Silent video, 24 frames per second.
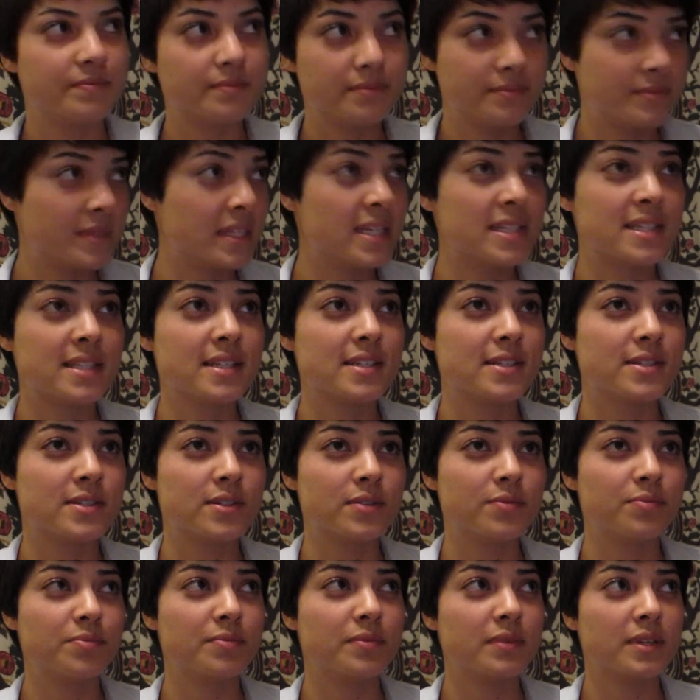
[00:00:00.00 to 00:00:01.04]
this is
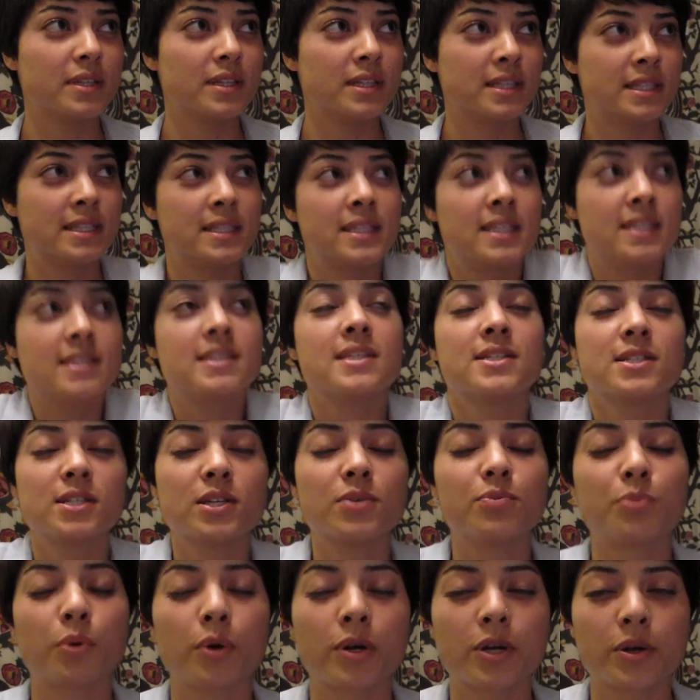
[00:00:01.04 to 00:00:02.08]
This is an
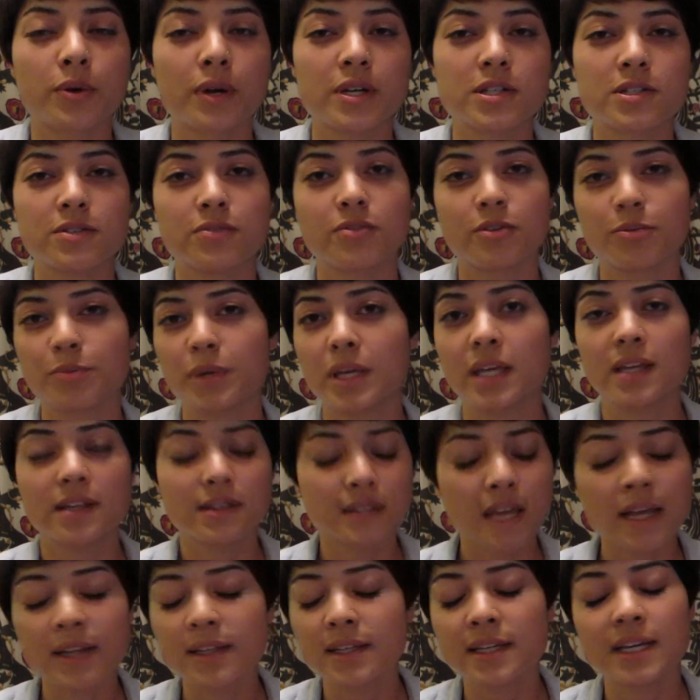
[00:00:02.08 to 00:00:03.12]
important question for me.
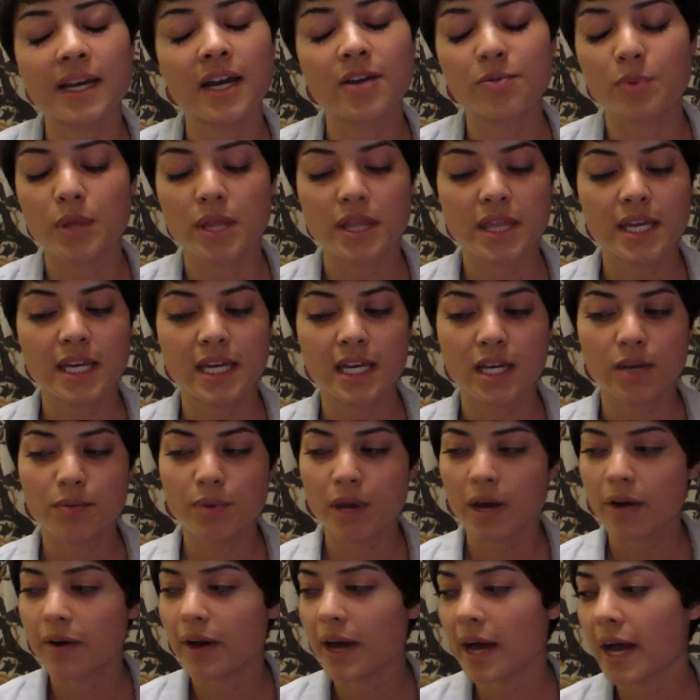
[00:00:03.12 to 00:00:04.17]
Lately, I've been thinking
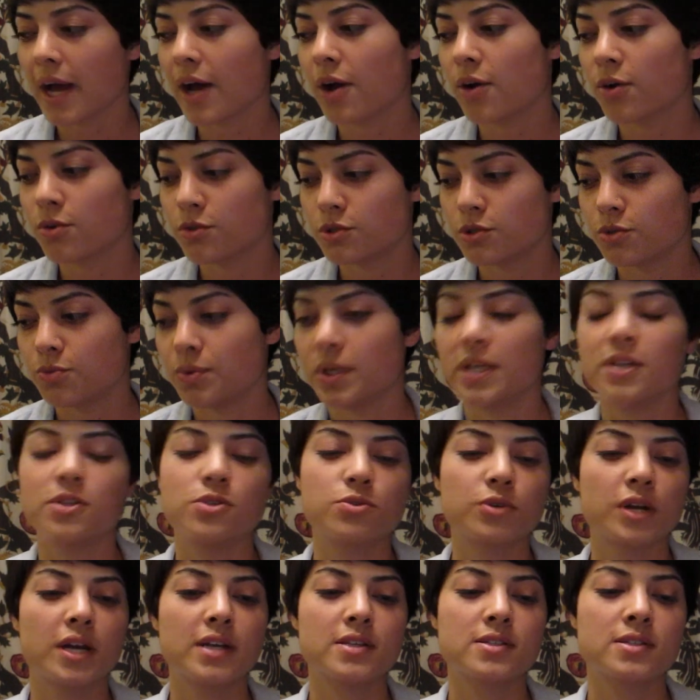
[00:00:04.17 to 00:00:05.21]
about how do we
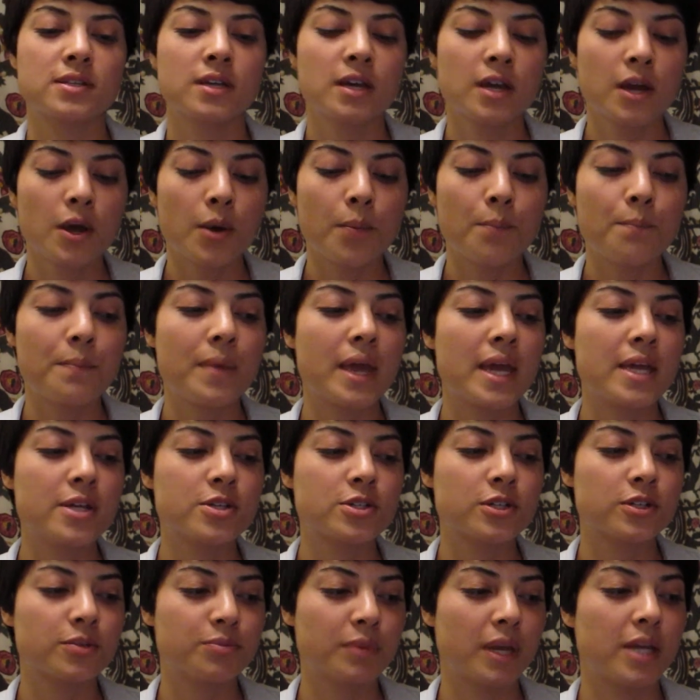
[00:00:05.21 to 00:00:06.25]
address
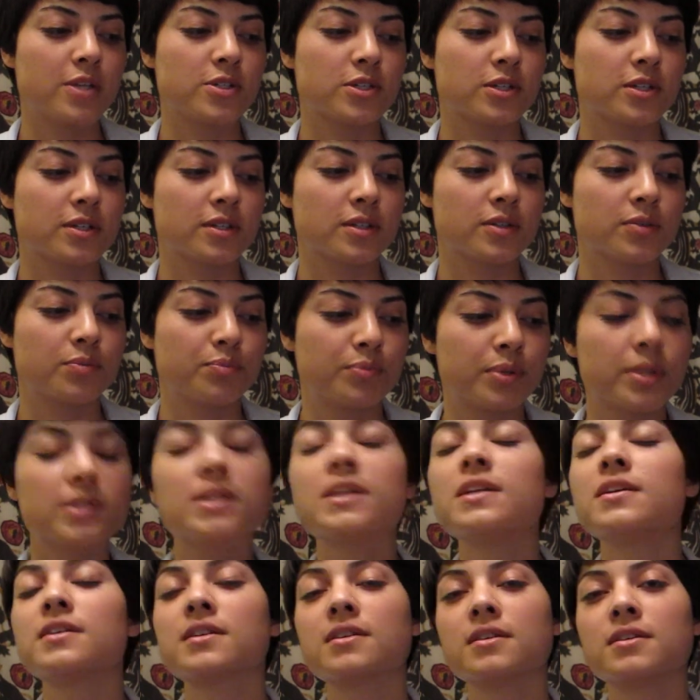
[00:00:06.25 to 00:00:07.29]
major, major
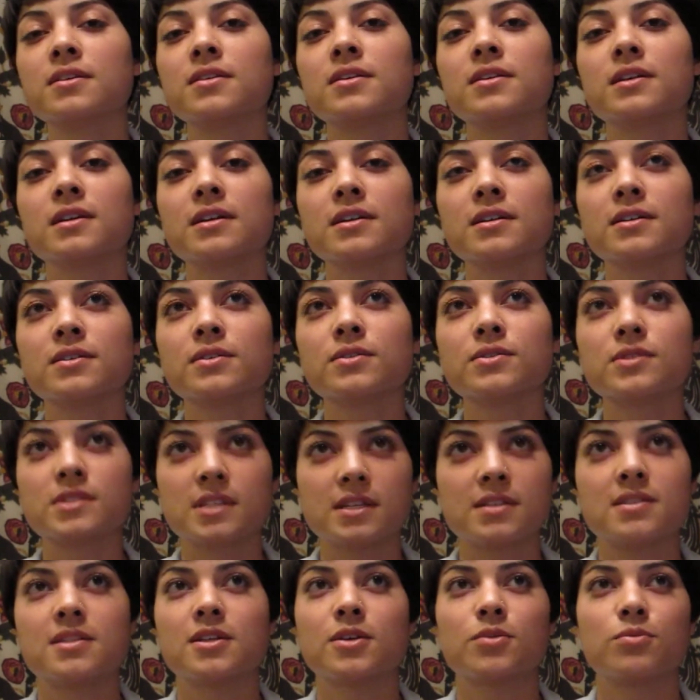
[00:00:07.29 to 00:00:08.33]
political
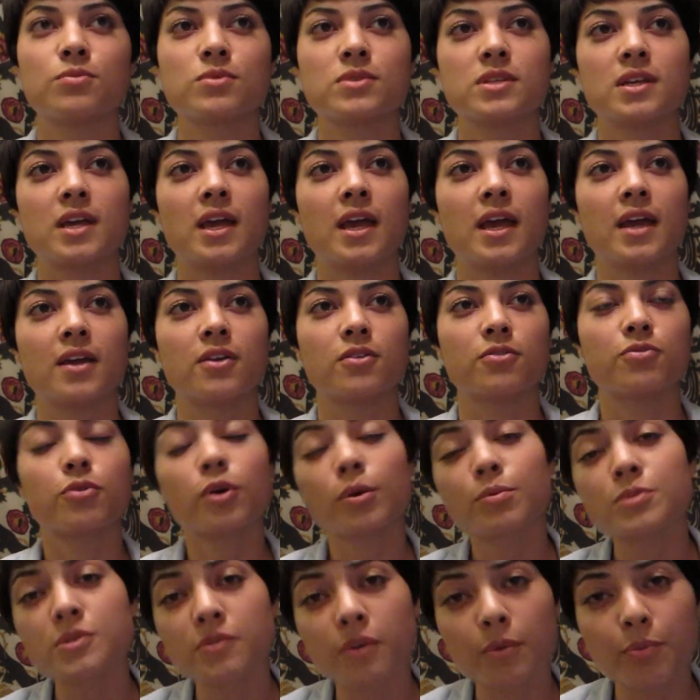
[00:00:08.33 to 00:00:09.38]
systems and
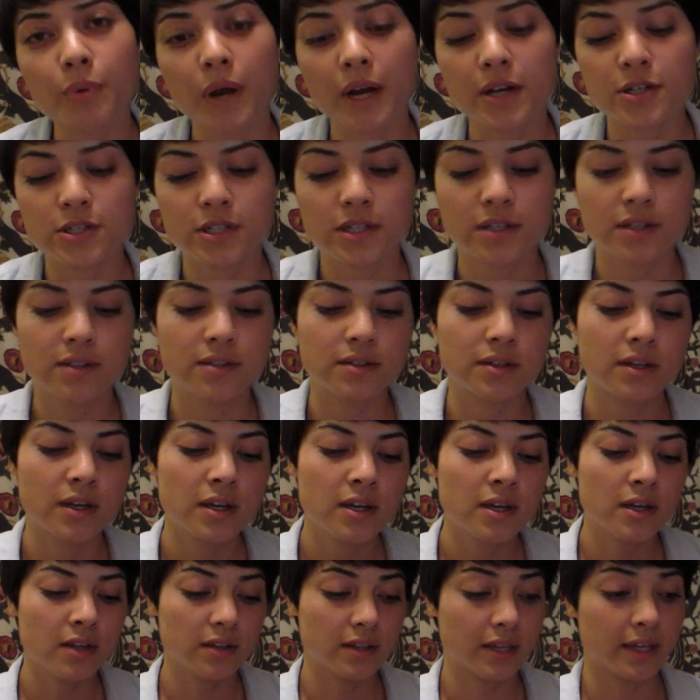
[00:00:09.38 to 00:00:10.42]
forms of oppression
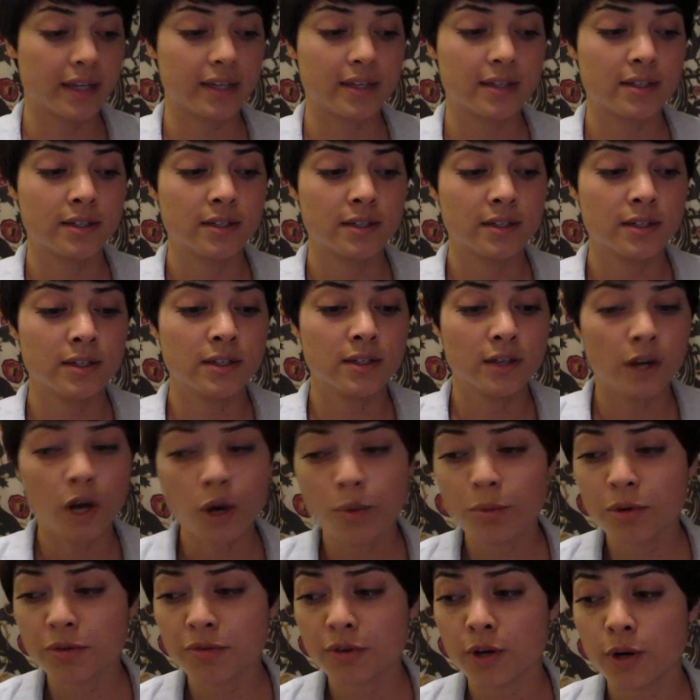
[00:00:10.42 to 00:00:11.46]
like
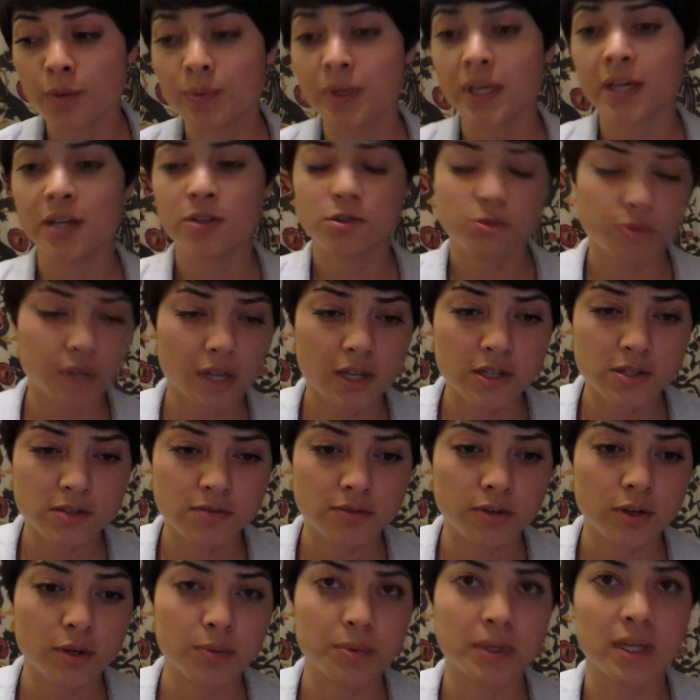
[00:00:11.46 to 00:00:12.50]
homophobia,
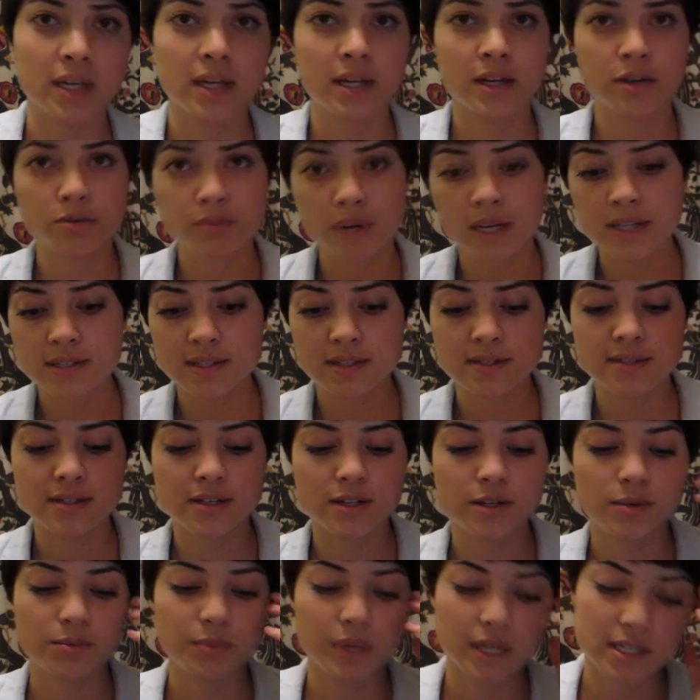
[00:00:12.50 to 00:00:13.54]
transphobia,
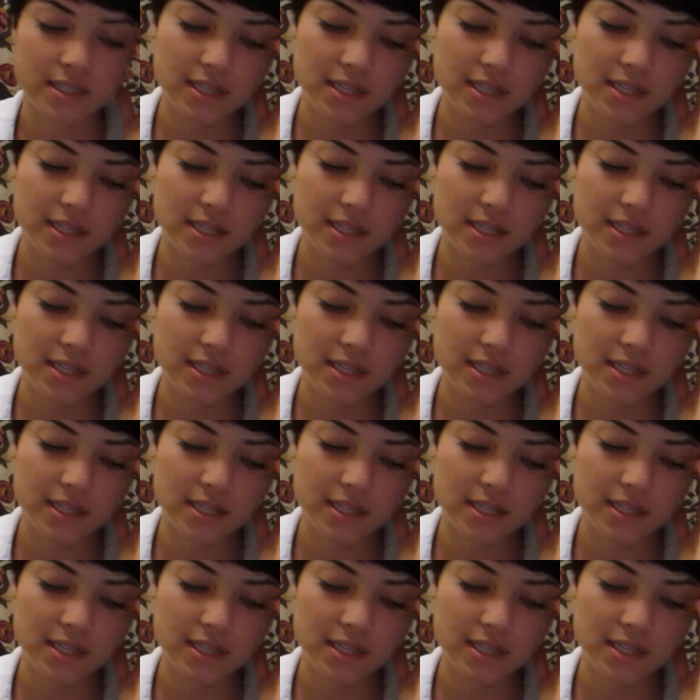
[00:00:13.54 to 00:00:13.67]
racism, et